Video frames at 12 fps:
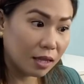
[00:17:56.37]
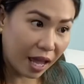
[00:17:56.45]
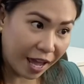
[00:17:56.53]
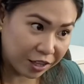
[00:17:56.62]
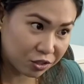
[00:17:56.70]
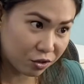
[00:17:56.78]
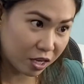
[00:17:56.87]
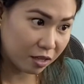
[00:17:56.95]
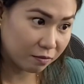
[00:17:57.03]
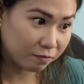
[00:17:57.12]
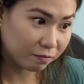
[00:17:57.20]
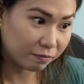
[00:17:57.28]
entry.
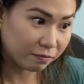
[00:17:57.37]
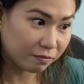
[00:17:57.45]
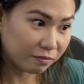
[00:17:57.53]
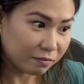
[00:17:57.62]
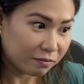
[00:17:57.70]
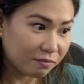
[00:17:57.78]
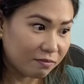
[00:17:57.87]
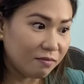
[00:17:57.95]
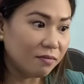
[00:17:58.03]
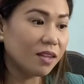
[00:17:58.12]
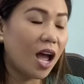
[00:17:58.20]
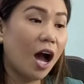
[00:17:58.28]

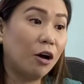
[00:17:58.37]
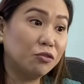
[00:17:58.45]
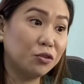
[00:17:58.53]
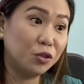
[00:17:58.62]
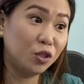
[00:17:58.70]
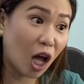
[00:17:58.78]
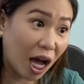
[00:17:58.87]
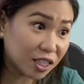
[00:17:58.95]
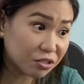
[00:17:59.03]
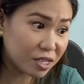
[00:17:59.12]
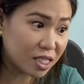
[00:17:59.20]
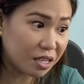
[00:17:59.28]
How do you
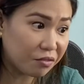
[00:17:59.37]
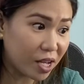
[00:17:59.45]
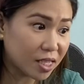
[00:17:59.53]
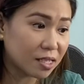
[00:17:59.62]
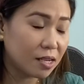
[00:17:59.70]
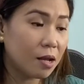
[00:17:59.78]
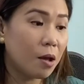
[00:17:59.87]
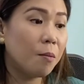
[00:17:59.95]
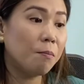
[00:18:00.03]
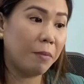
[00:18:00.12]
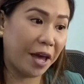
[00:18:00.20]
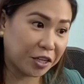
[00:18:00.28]
not receive it?
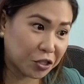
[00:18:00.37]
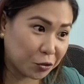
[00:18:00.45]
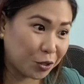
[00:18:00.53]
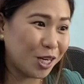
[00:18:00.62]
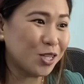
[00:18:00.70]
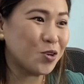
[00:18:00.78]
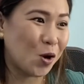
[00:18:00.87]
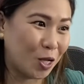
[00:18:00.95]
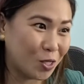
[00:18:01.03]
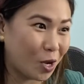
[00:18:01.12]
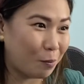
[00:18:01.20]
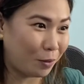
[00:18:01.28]
Make sure that you
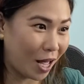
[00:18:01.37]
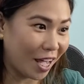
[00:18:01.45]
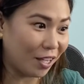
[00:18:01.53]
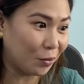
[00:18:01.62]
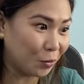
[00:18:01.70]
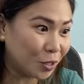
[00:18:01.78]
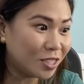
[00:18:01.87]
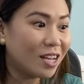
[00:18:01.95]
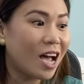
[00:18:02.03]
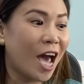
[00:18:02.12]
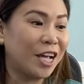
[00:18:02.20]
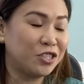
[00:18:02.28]
also apply
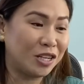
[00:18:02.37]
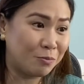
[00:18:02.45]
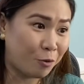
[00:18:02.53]
good hygiene